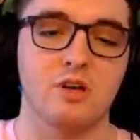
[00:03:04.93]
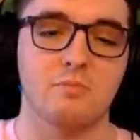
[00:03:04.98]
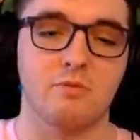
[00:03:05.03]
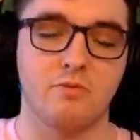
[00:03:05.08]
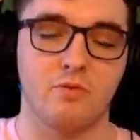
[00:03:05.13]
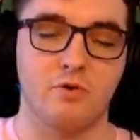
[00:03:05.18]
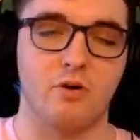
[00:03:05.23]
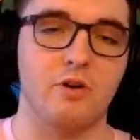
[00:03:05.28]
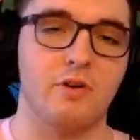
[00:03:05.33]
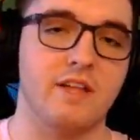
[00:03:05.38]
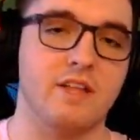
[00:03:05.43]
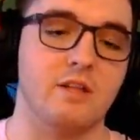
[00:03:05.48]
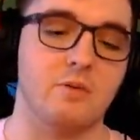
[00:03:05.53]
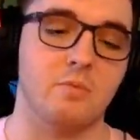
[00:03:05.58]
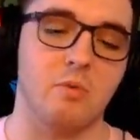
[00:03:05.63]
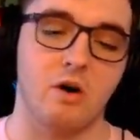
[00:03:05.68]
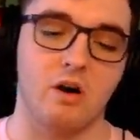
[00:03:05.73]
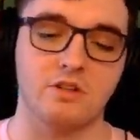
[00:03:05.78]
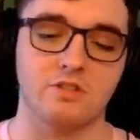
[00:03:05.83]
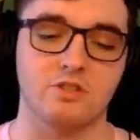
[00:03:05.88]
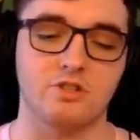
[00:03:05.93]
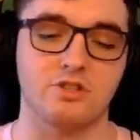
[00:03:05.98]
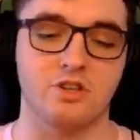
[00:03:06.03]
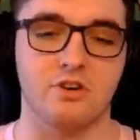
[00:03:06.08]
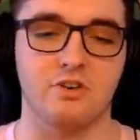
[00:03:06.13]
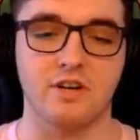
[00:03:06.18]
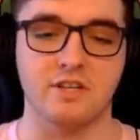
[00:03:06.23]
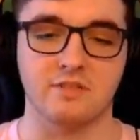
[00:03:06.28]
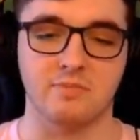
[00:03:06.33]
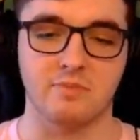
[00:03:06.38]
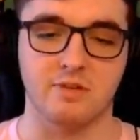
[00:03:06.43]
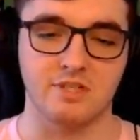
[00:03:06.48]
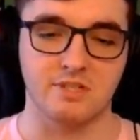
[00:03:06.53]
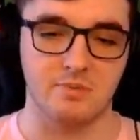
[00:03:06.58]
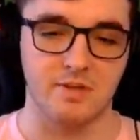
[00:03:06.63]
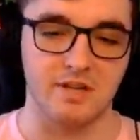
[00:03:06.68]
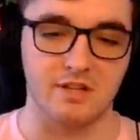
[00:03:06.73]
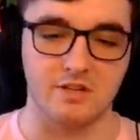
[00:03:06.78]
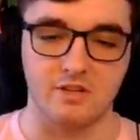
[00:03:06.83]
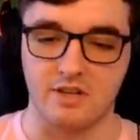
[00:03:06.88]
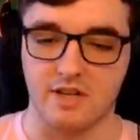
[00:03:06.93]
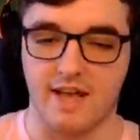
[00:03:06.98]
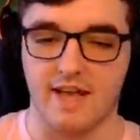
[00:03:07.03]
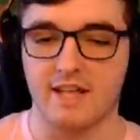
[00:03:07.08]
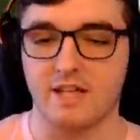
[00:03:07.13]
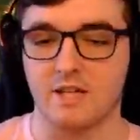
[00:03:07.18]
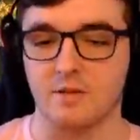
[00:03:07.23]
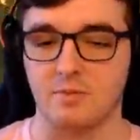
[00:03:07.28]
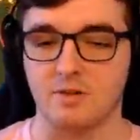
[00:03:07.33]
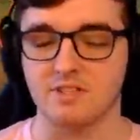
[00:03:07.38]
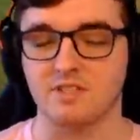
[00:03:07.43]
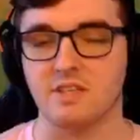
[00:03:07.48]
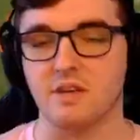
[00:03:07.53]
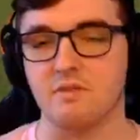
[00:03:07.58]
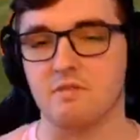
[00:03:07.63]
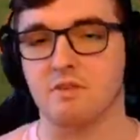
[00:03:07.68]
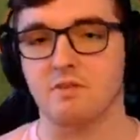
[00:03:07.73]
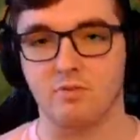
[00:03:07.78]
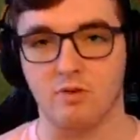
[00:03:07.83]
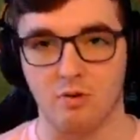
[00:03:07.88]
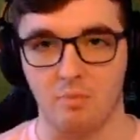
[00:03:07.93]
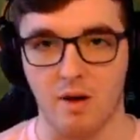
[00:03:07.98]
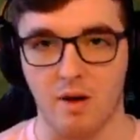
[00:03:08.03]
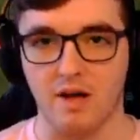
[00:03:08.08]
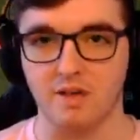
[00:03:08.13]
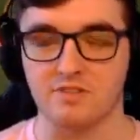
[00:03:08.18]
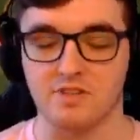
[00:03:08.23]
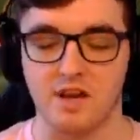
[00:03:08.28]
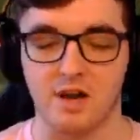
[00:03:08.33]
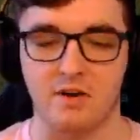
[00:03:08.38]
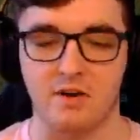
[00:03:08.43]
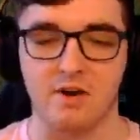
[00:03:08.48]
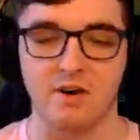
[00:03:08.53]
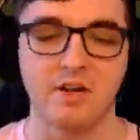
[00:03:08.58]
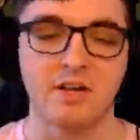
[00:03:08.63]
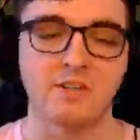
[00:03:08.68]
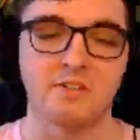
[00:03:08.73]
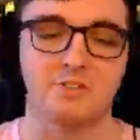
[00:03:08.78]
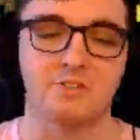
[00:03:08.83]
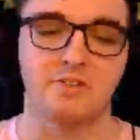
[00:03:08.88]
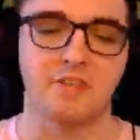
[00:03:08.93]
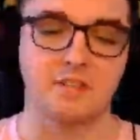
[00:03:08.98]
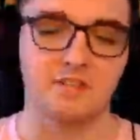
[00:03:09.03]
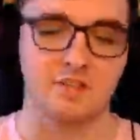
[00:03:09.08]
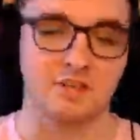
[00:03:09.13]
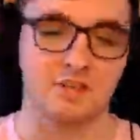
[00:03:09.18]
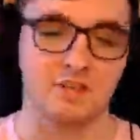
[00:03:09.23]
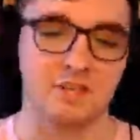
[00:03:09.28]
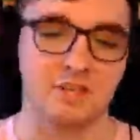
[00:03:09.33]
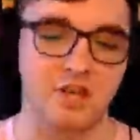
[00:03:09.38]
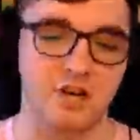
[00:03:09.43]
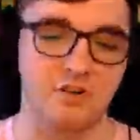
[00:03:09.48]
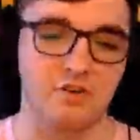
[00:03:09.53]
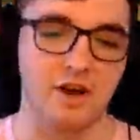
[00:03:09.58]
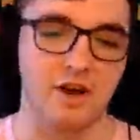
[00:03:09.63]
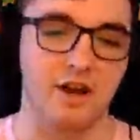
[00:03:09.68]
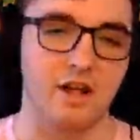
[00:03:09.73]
before you hit the ball to generate as much speed. And look, I hit the ball at 74 miles an hour. So that's going to generate